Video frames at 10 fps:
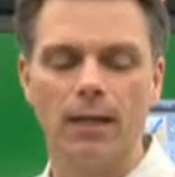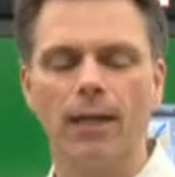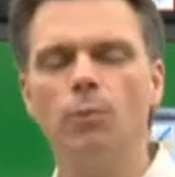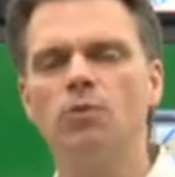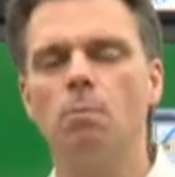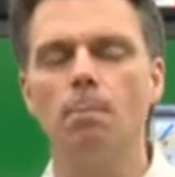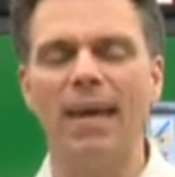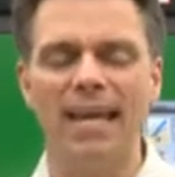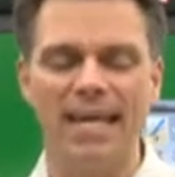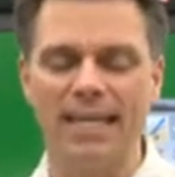It was
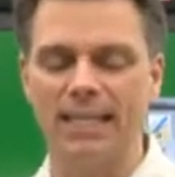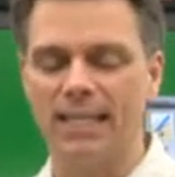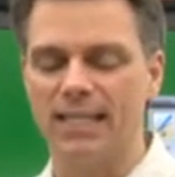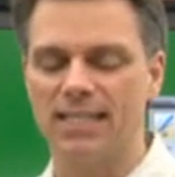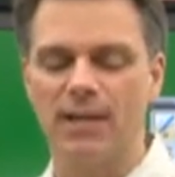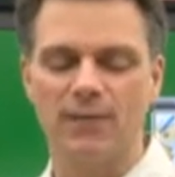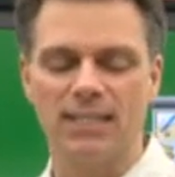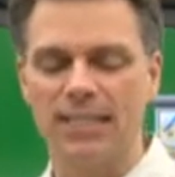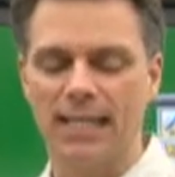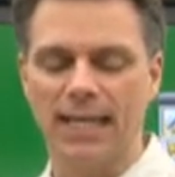made in
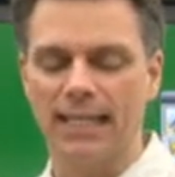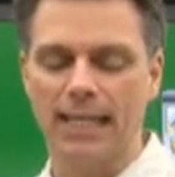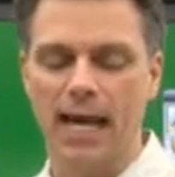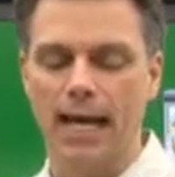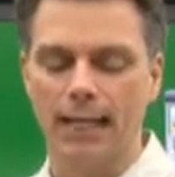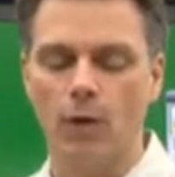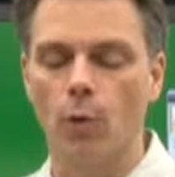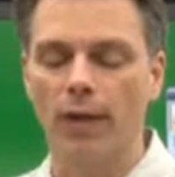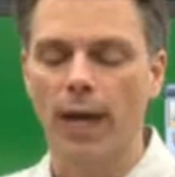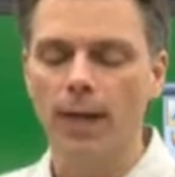1789,
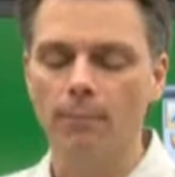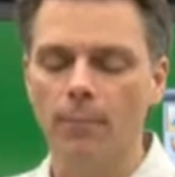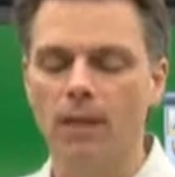okay?